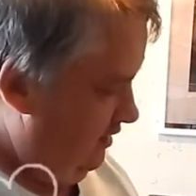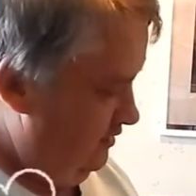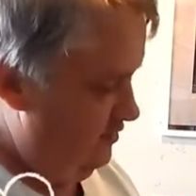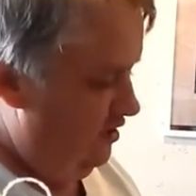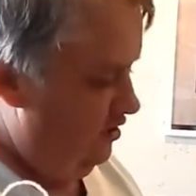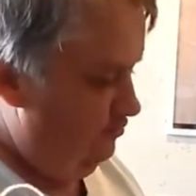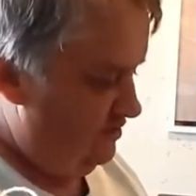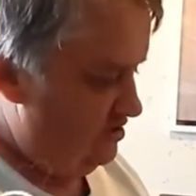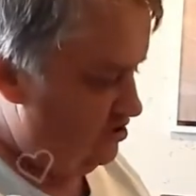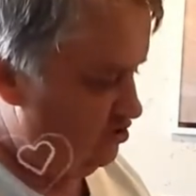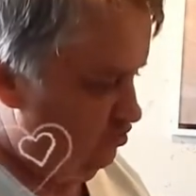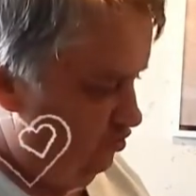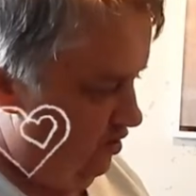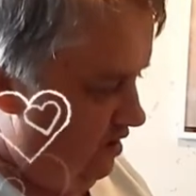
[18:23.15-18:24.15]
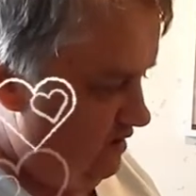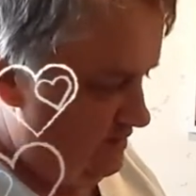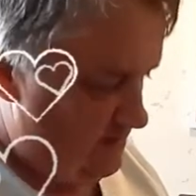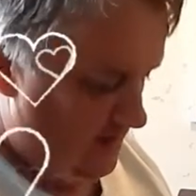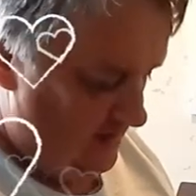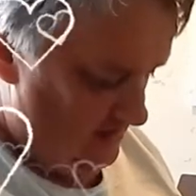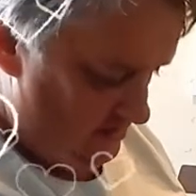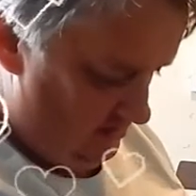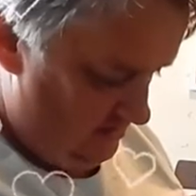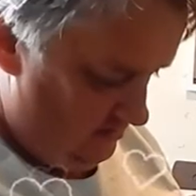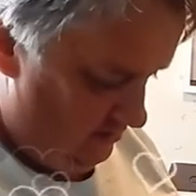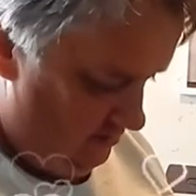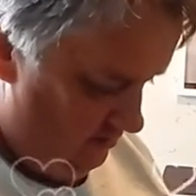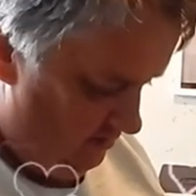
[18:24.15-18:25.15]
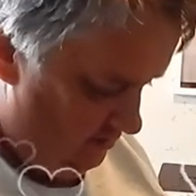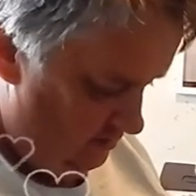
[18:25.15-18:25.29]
I know it's school holidays.